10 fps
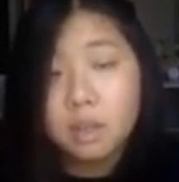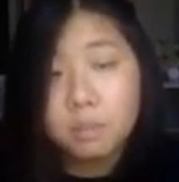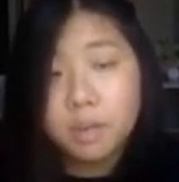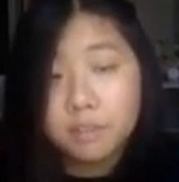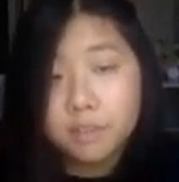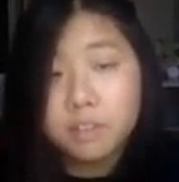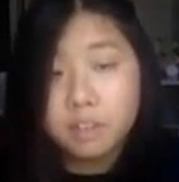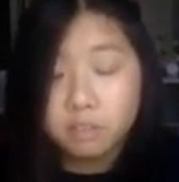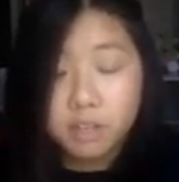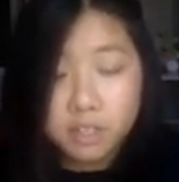But if it was
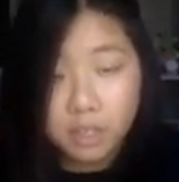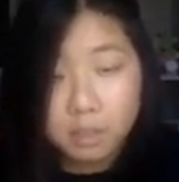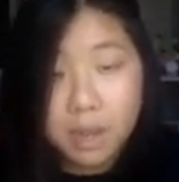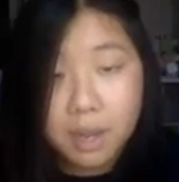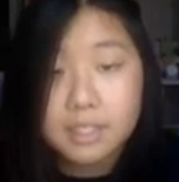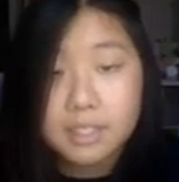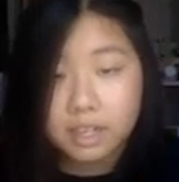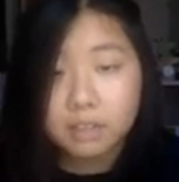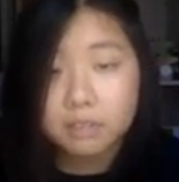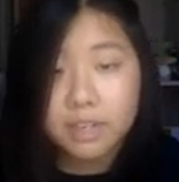originally
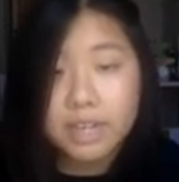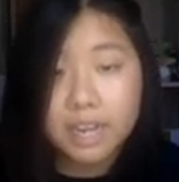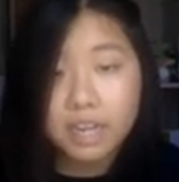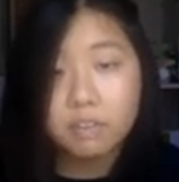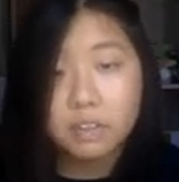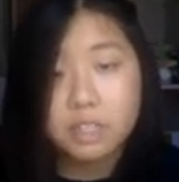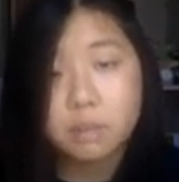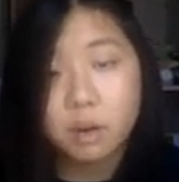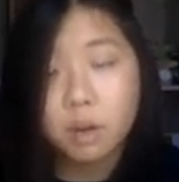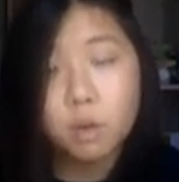positive, the negative
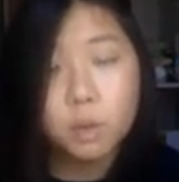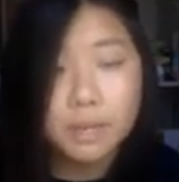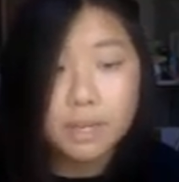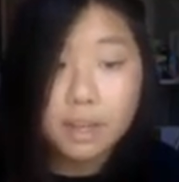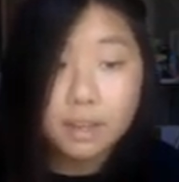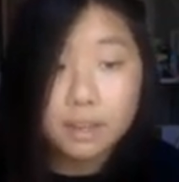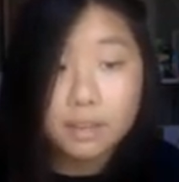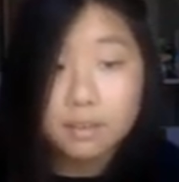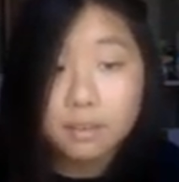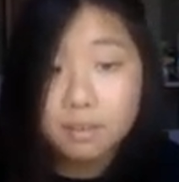reciprocal would be negative.